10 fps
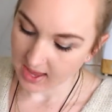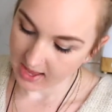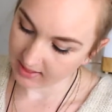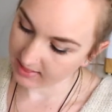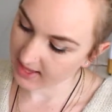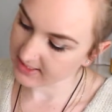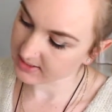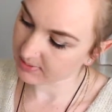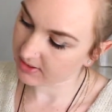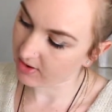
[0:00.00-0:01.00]
And
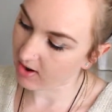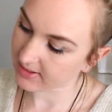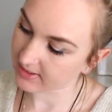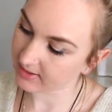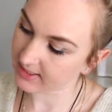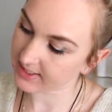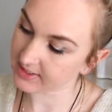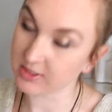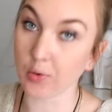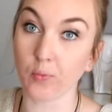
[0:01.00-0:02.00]
last but not
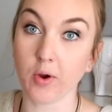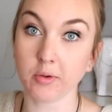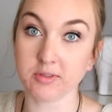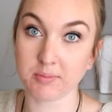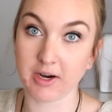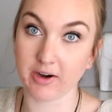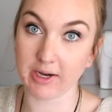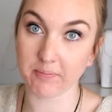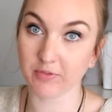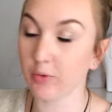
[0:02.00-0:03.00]
least,
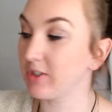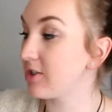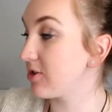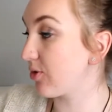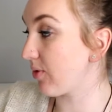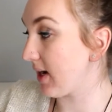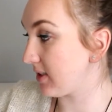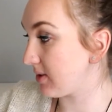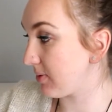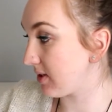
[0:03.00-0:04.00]
rosemary, which is
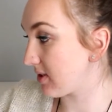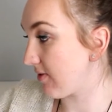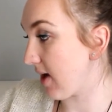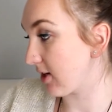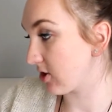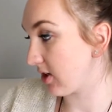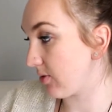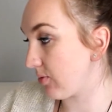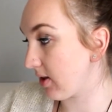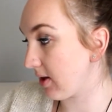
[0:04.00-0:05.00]
great because I've actually
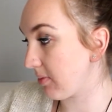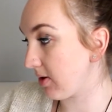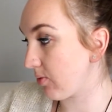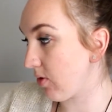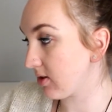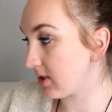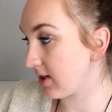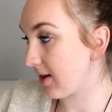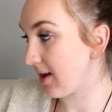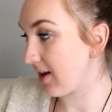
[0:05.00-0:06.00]
really been
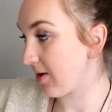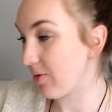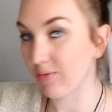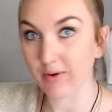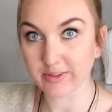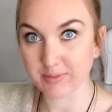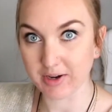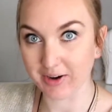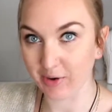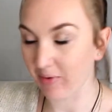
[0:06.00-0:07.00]
wanting a
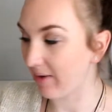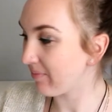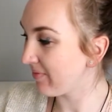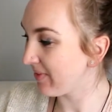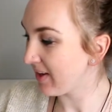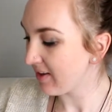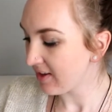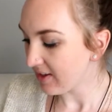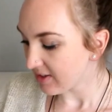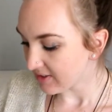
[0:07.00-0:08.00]
rosemary one.
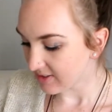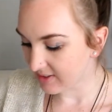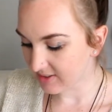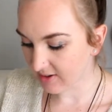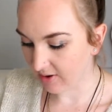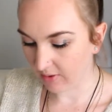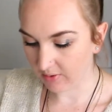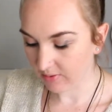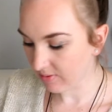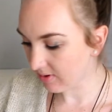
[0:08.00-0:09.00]

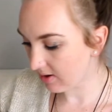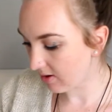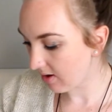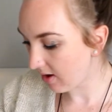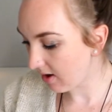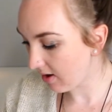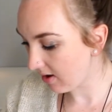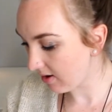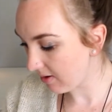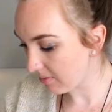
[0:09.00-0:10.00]
So
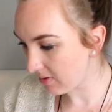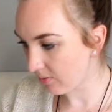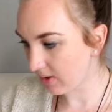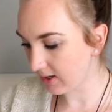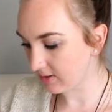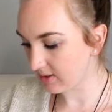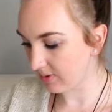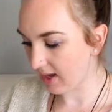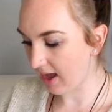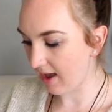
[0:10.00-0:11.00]
what else do
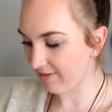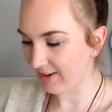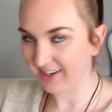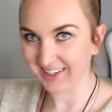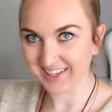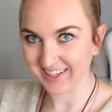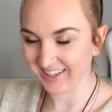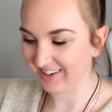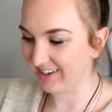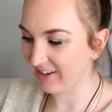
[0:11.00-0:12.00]
we have in
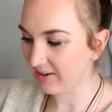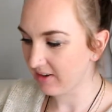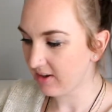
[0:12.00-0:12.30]
here?